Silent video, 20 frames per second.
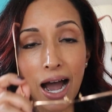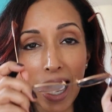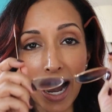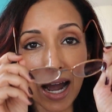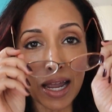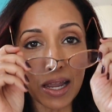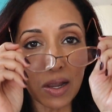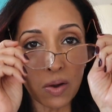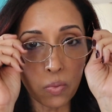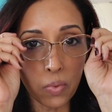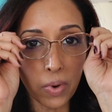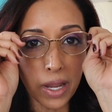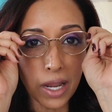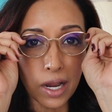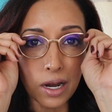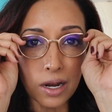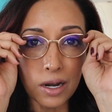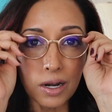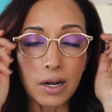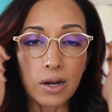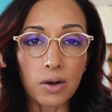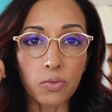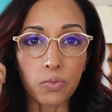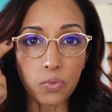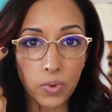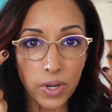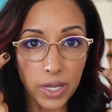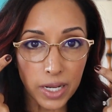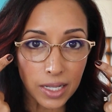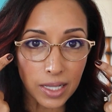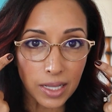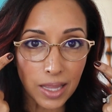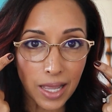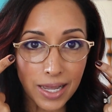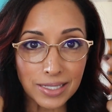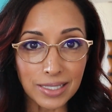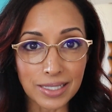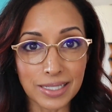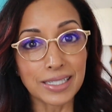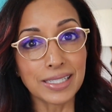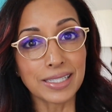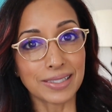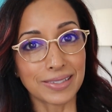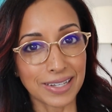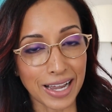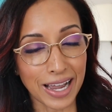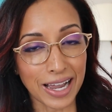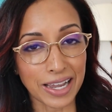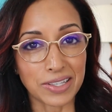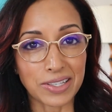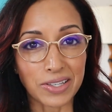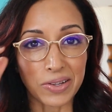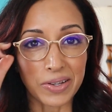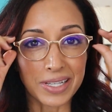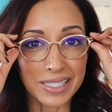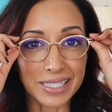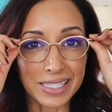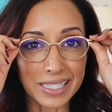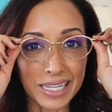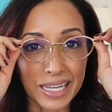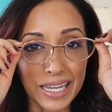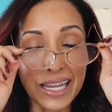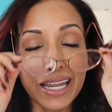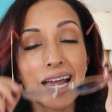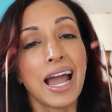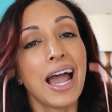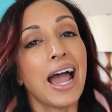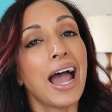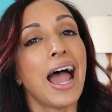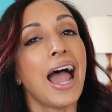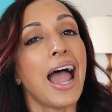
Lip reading: I wear reading glasses, as you can see,